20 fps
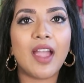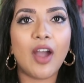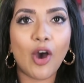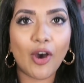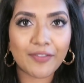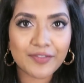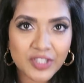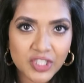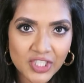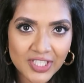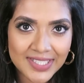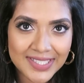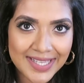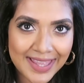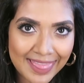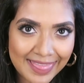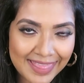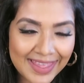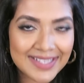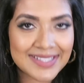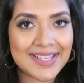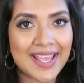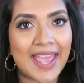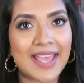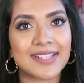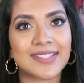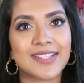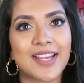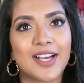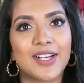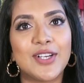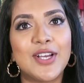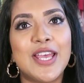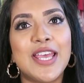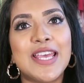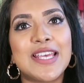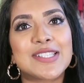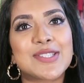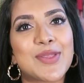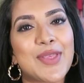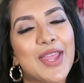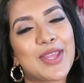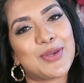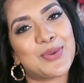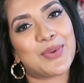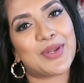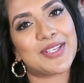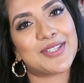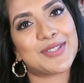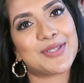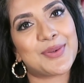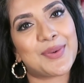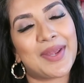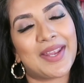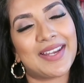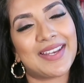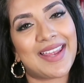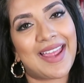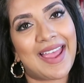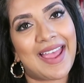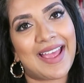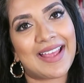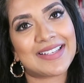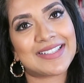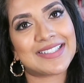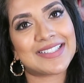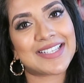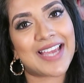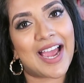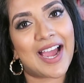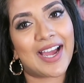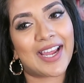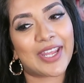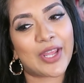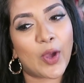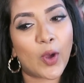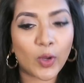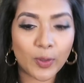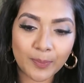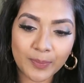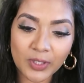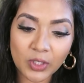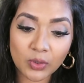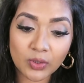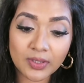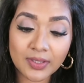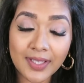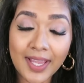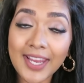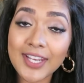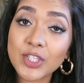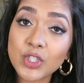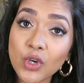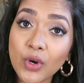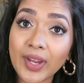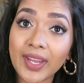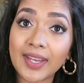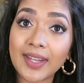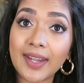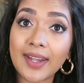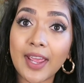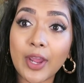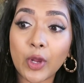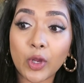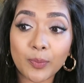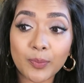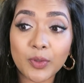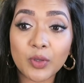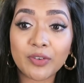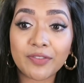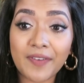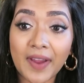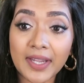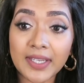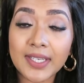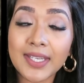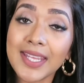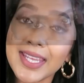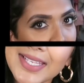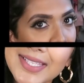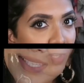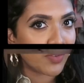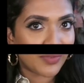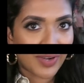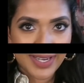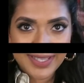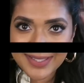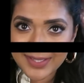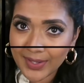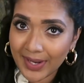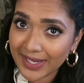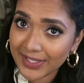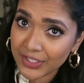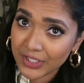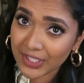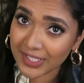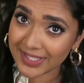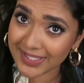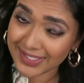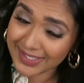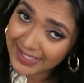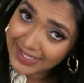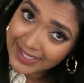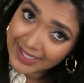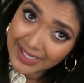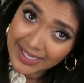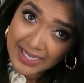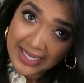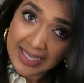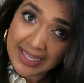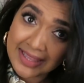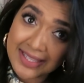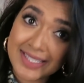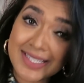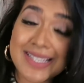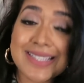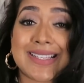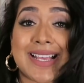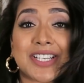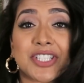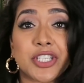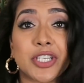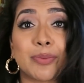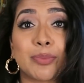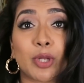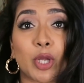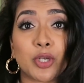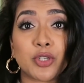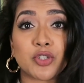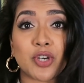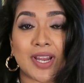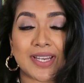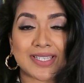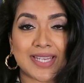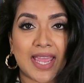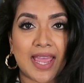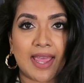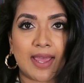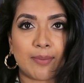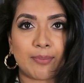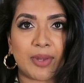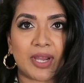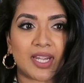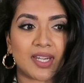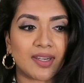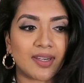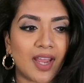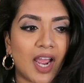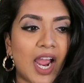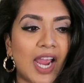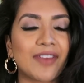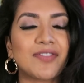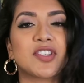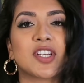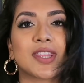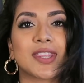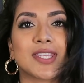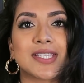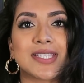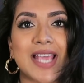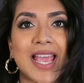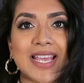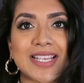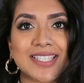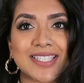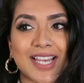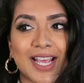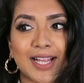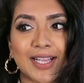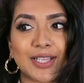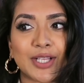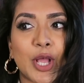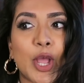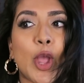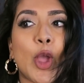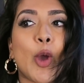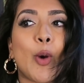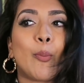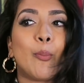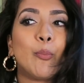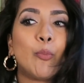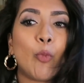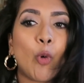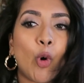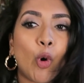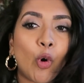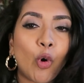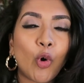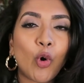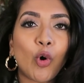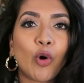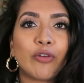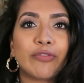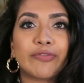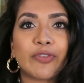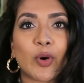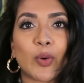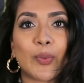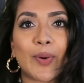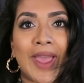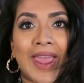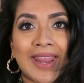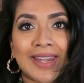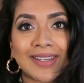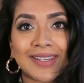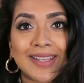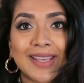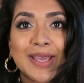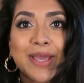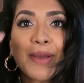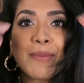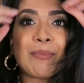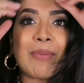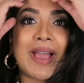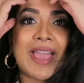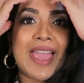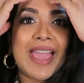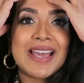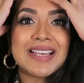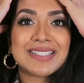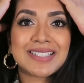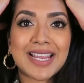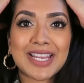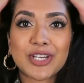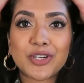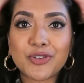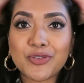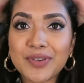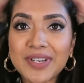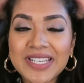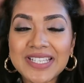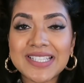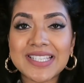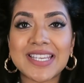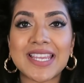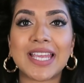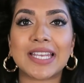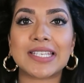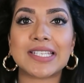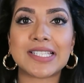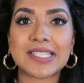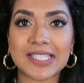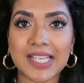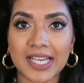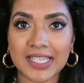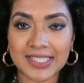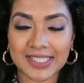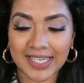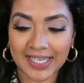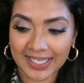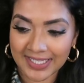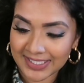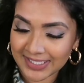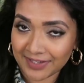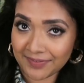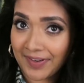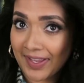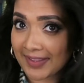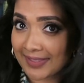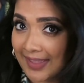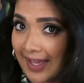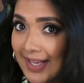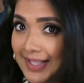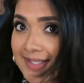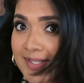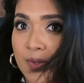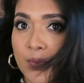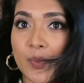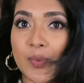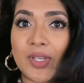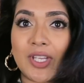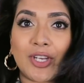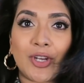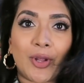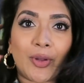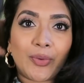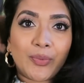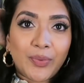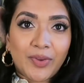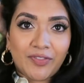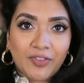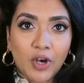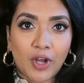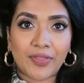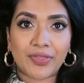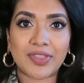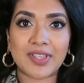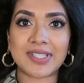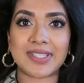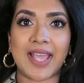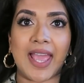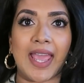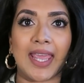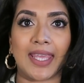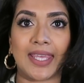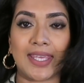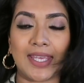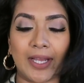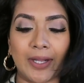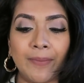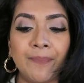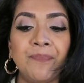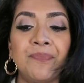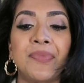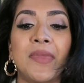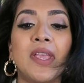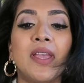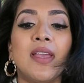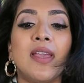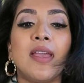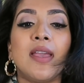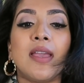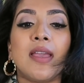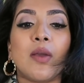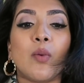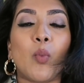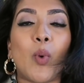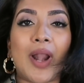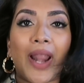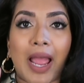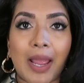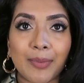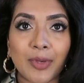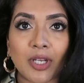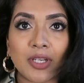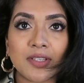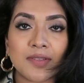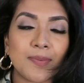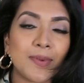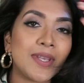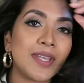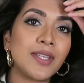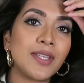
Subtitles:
of just this hairstyle so that you can do it, and I hope you'll enjoy it and I hope you'll find it easy. Right, so as you can see, this is actually blow-dried hair, but I've done this hairstyle more for when my hair is like greasy and disgusting and stuff like that. So, you know, we've got this hair here. What I'm going to